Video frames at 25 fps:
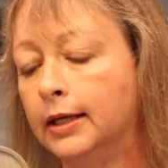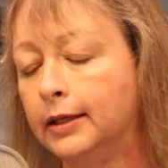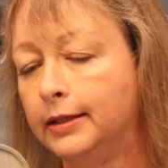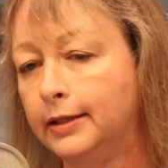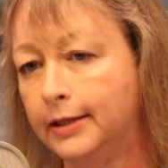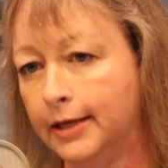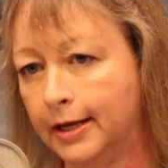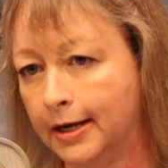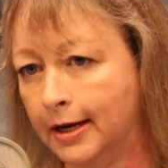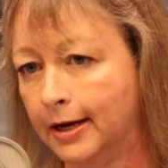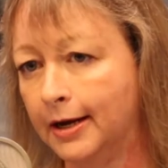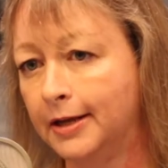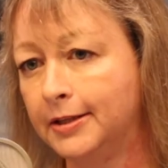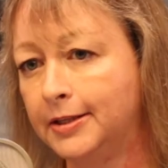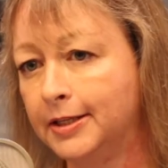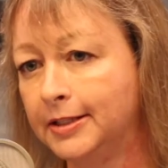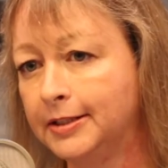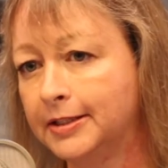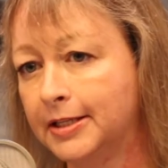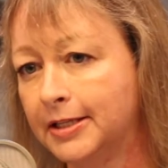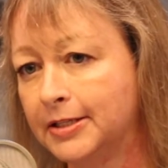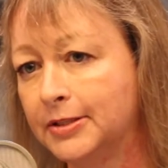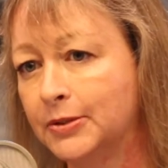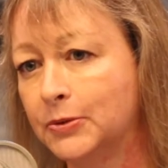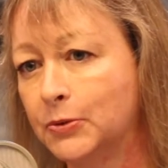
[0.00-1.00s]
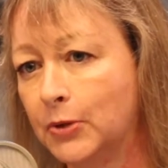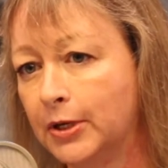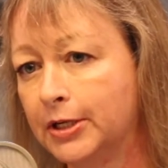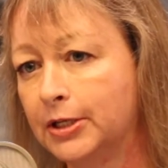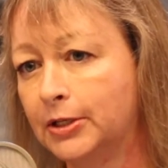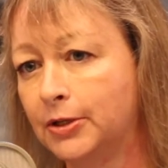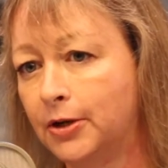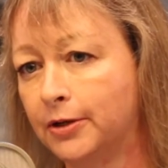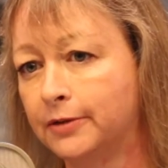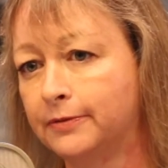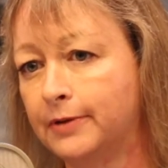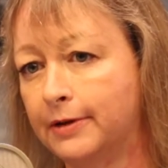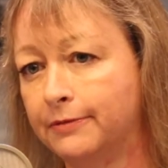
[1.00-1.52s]
Yeah, I think there's quite a
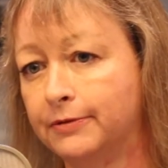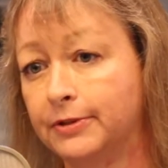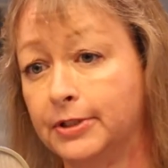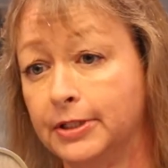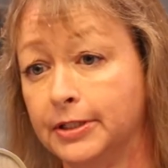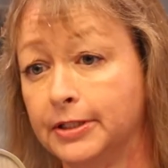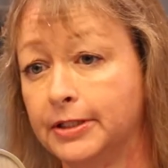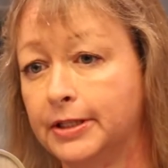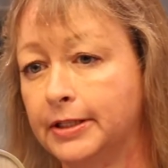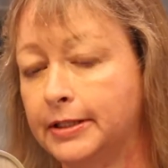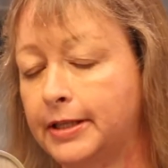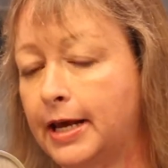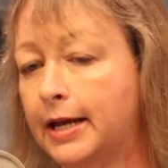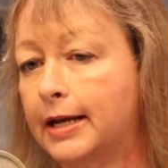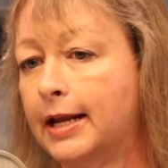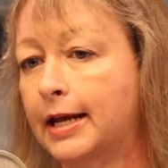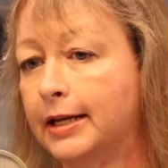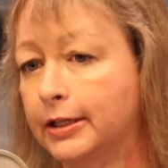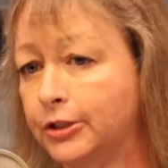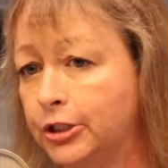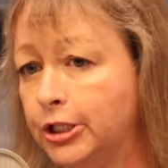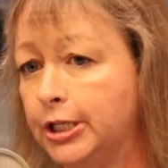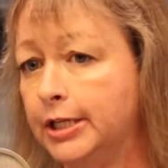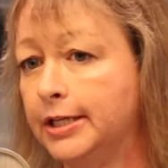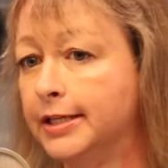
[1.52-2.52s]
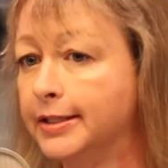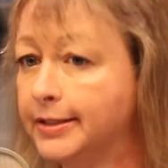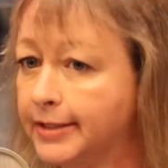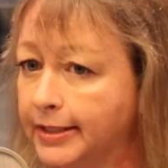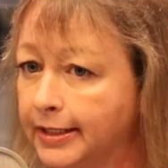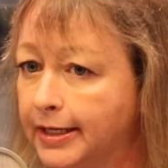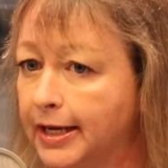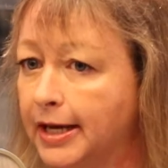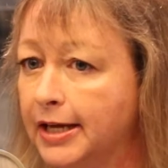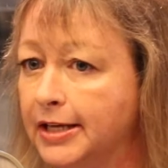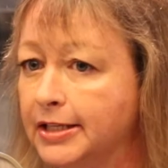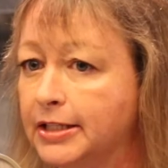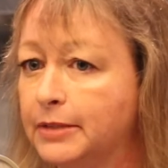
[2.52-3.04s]
lot of evidence that that actually is the
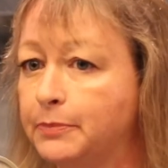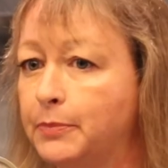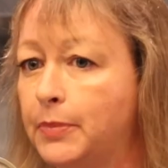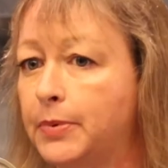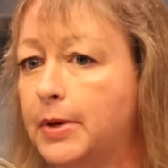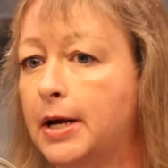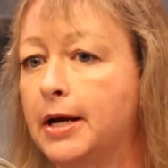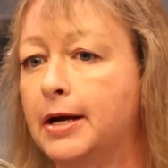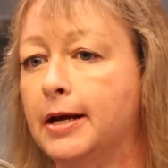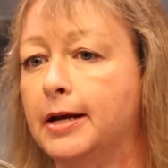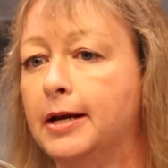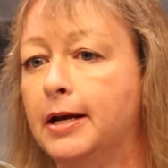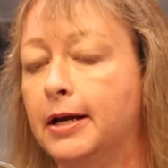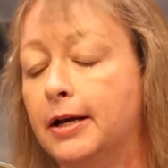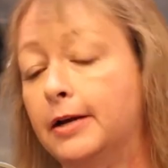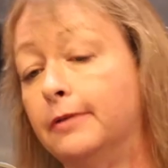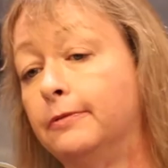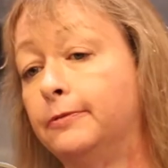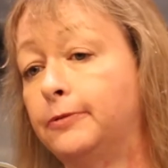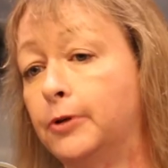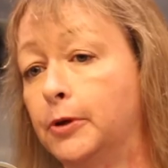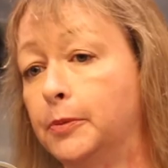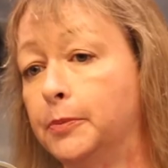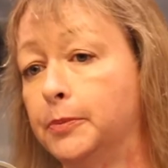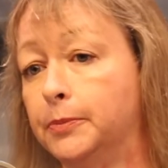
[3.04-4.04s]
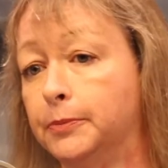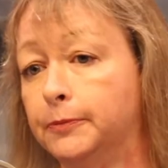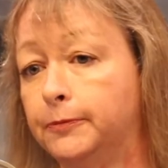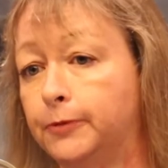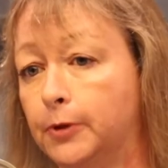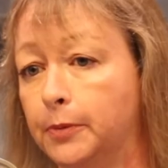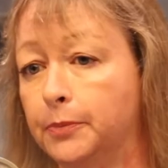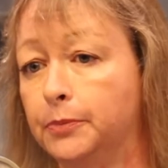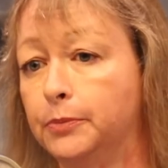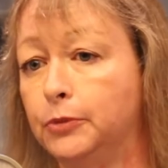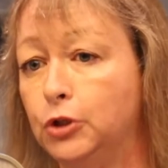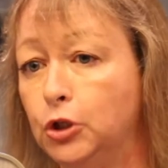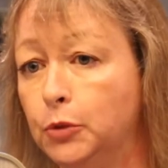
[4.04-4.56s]
case by uh, from
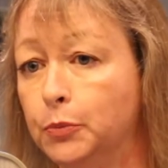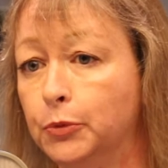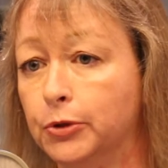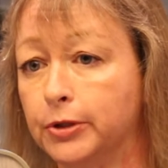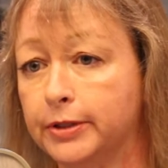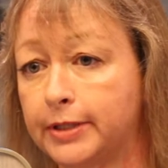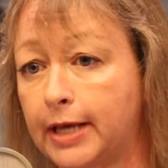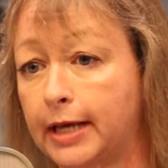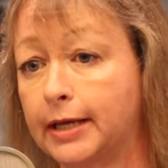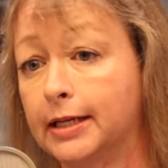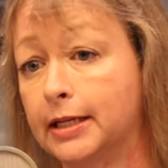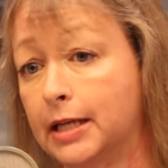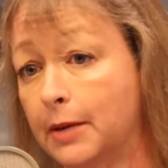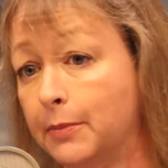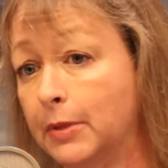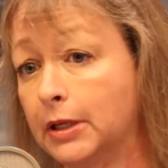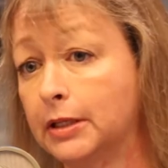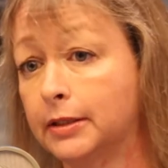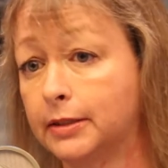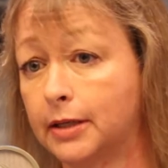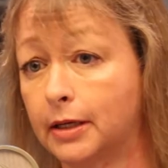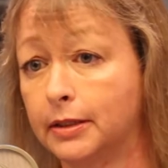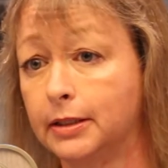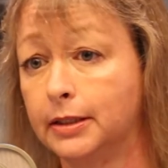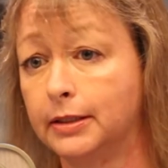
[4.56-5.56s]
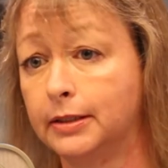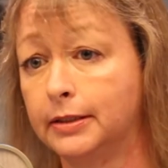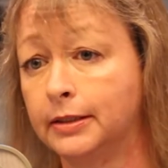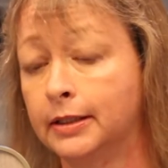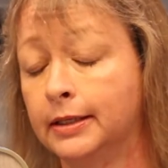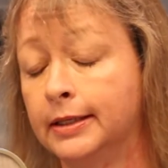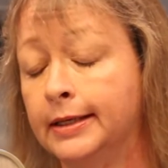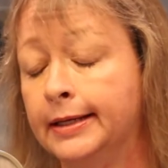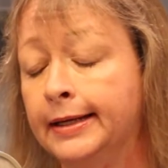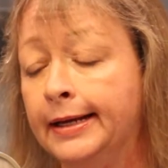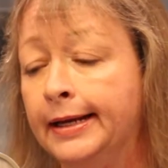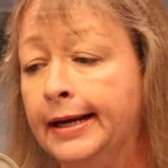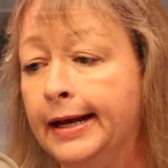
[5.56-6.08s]
from numerous academic studies,
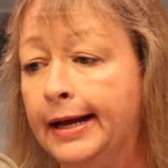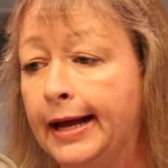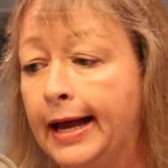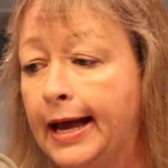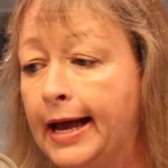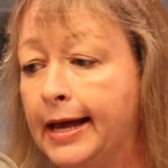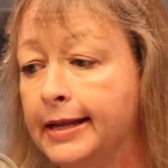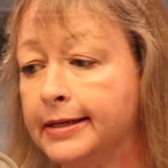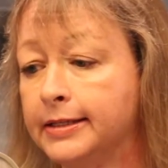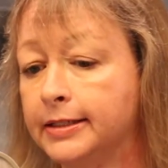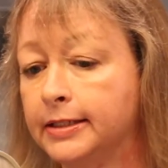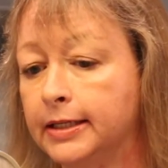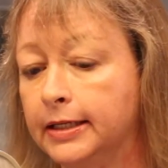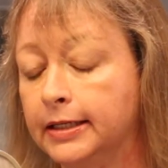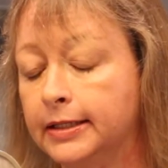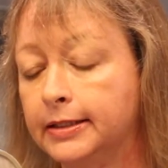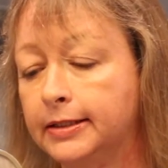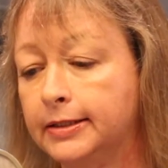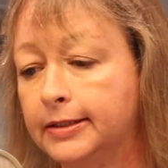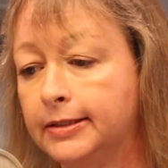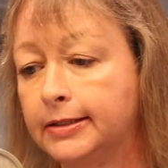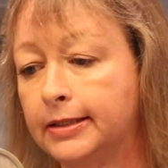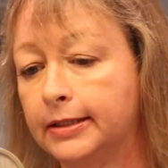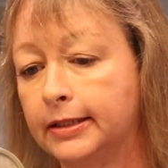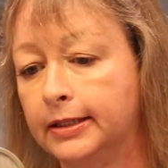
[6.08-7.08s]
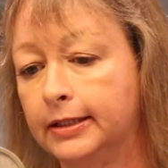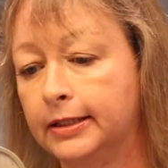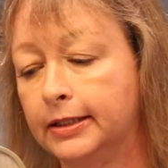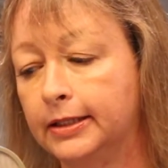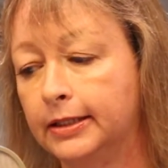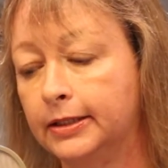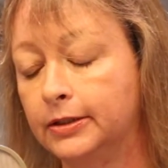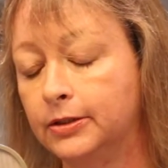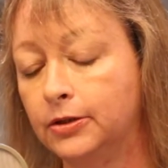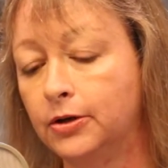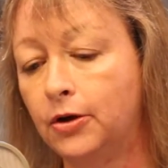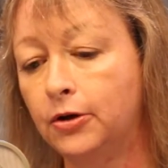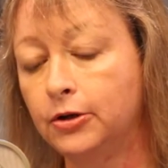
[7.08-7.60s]
and it's
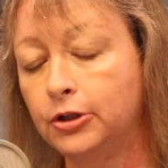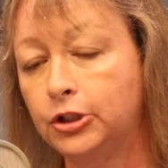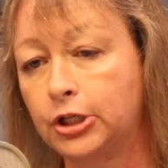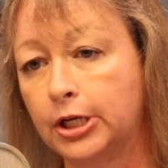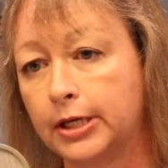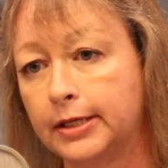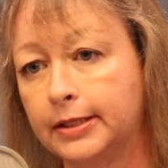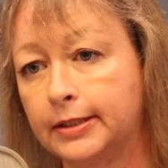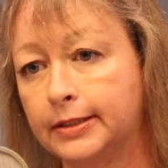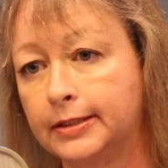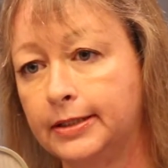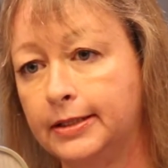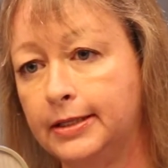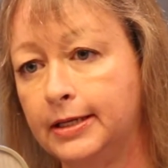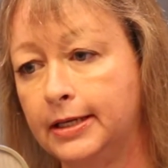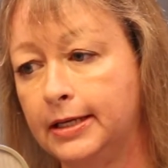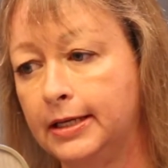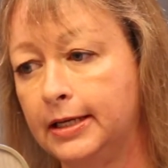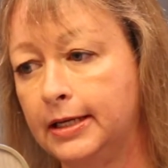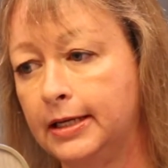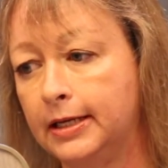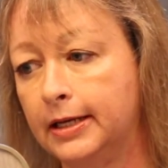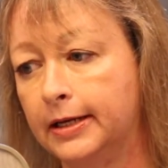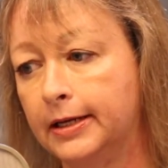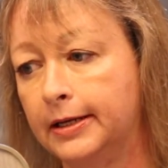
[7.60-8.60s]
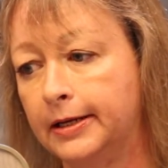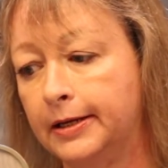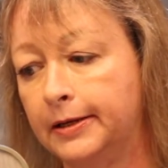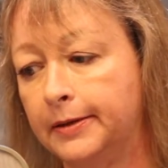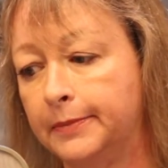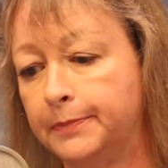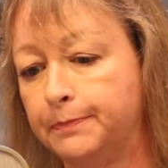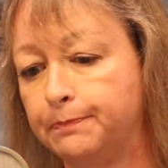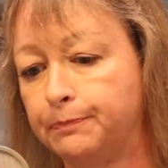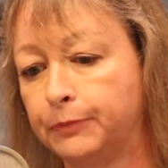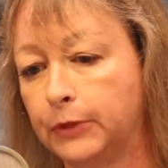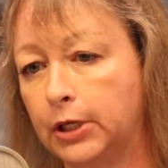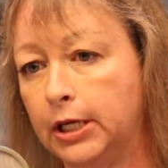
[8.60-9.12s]
not just the
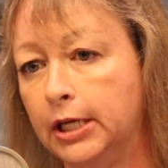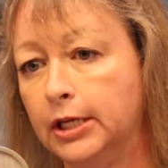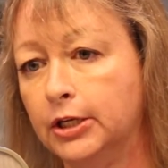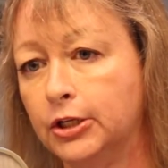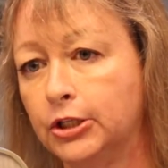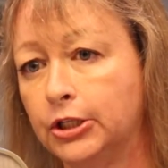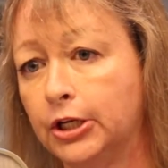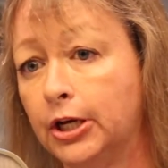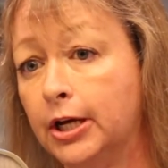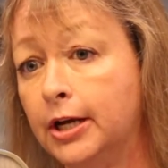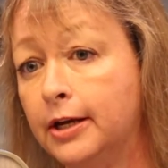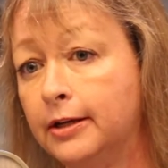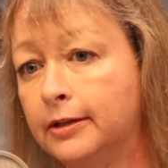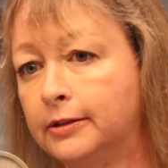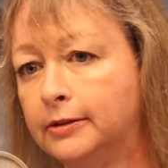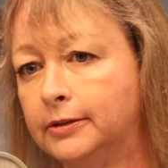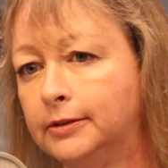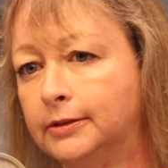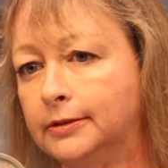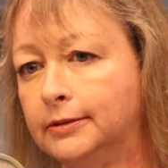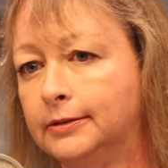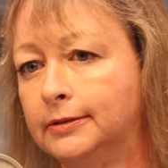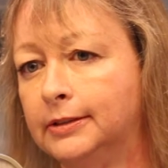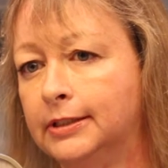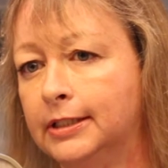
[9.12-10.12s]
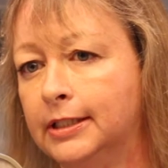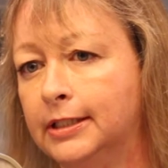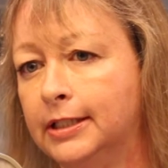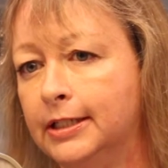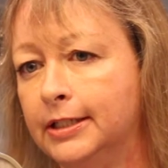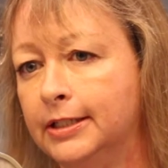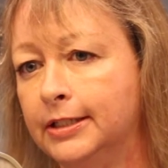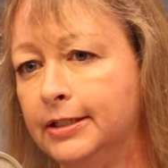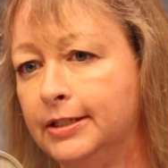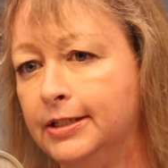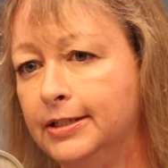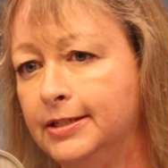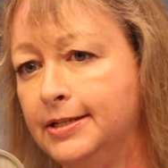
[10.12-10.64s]
um, internal
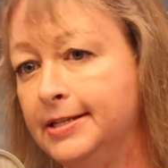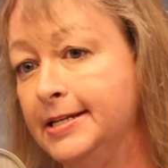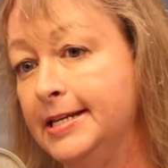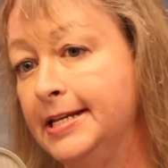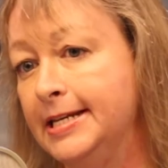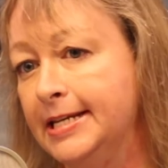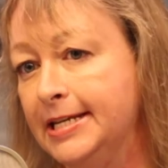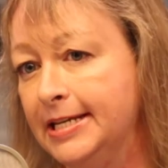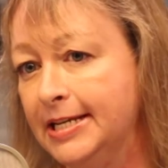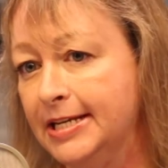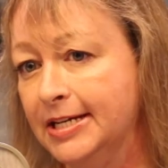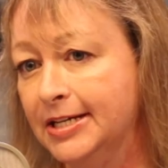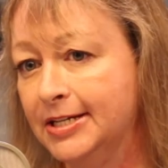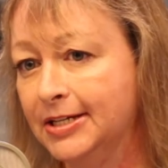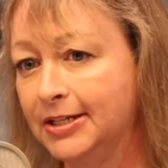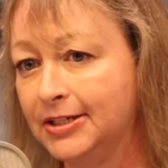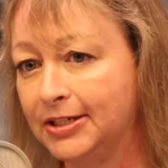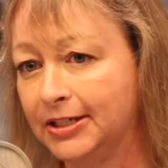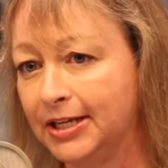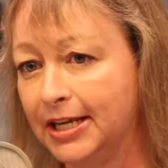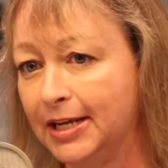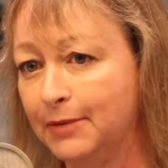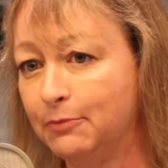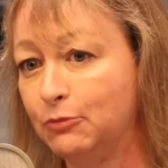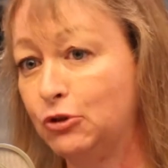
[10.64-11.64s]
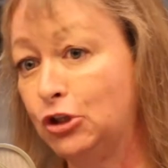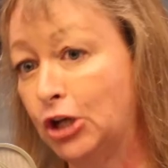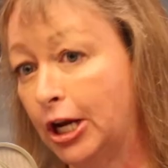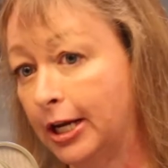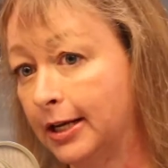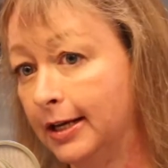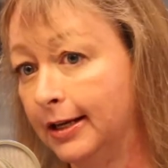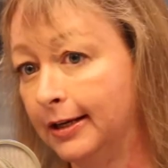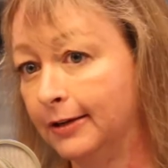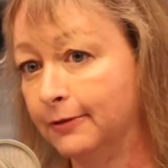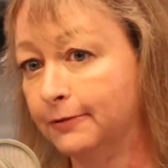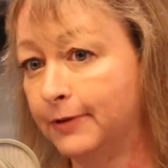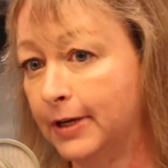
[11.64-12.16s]
need to keep
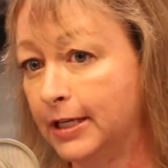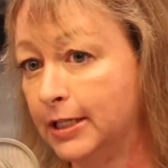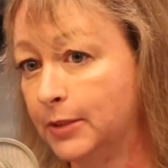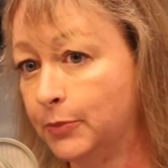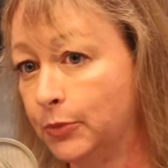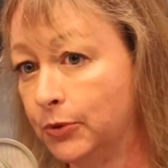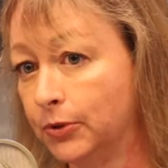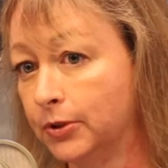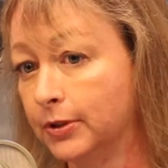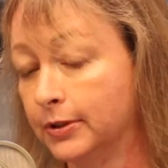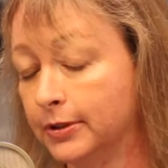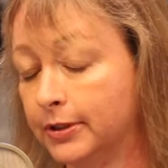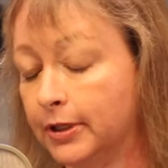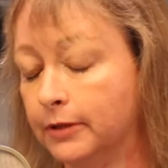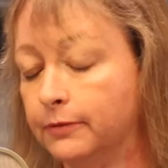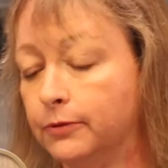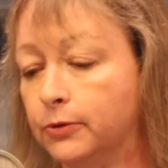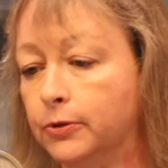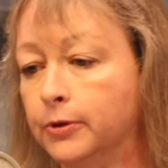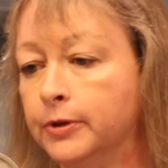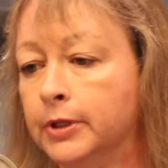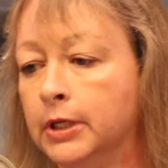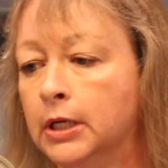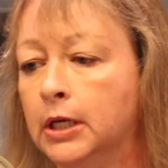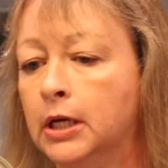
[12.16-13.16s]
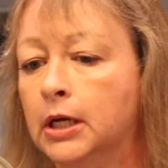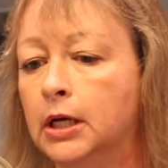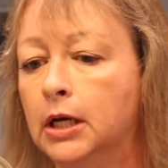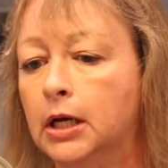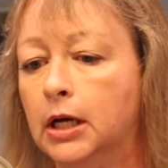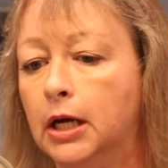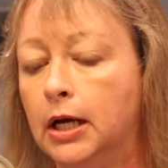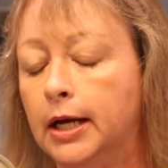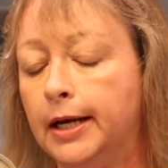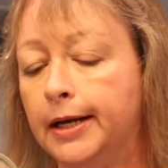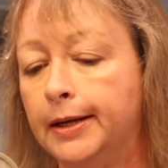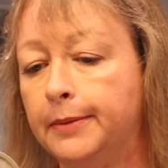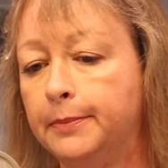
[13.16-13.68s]
checking Facebook and so forth,
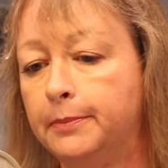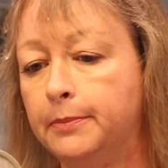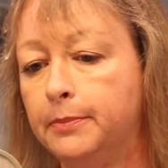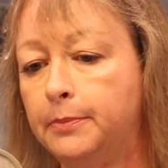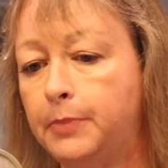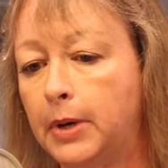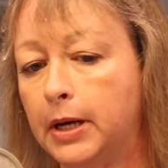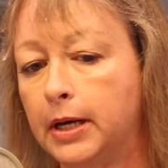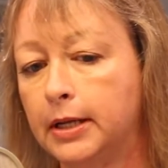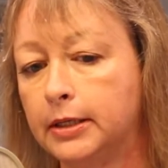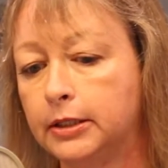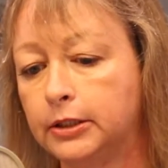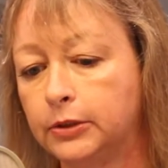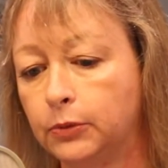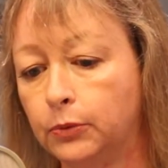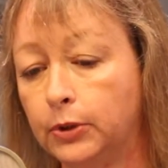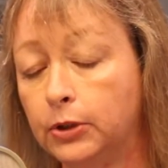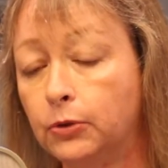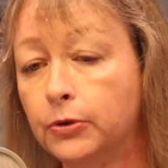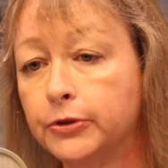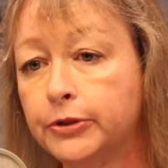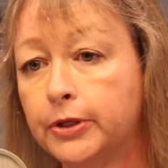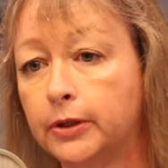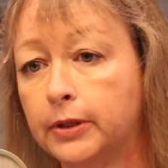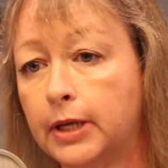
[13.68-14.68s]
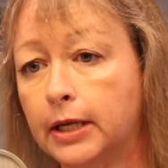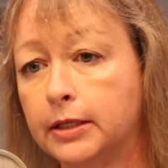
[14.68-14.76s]
um, but we also